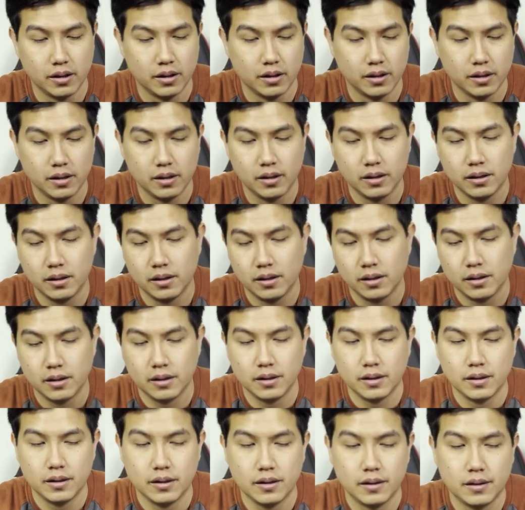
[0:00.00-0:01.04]

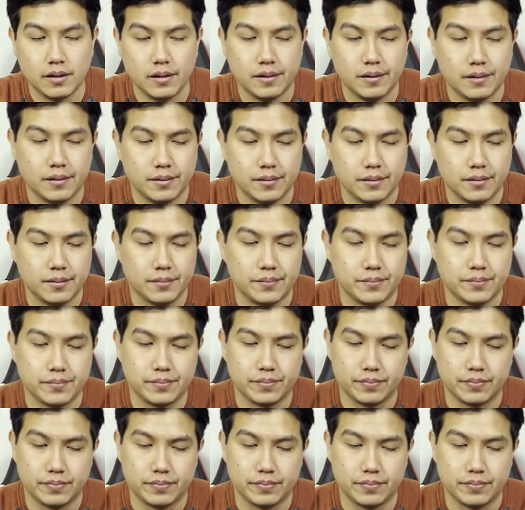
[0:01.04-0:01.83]
No one is speaking in this clip.